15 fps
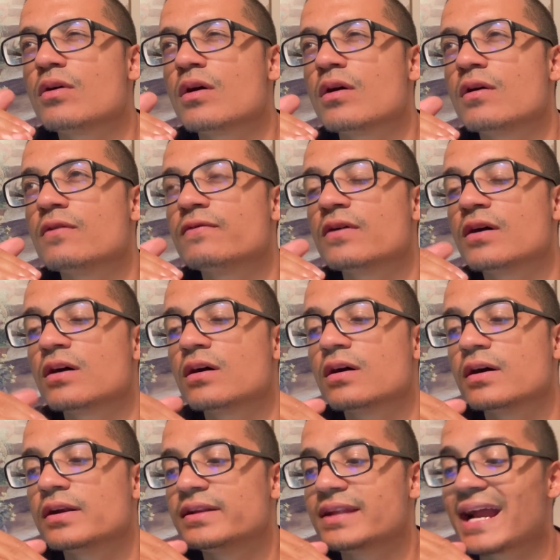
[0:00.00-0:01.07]

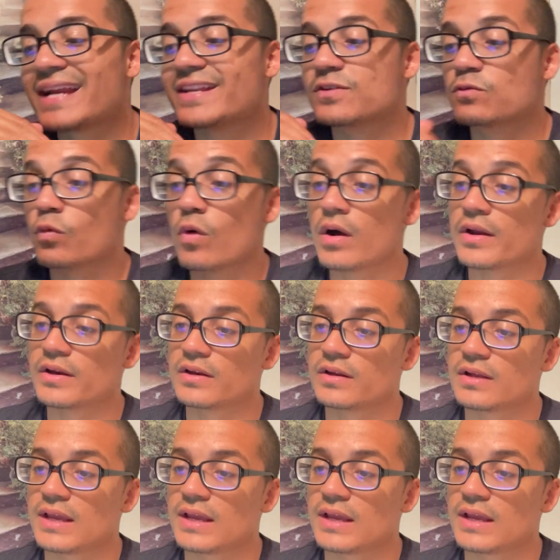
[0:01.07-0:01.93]
of 91,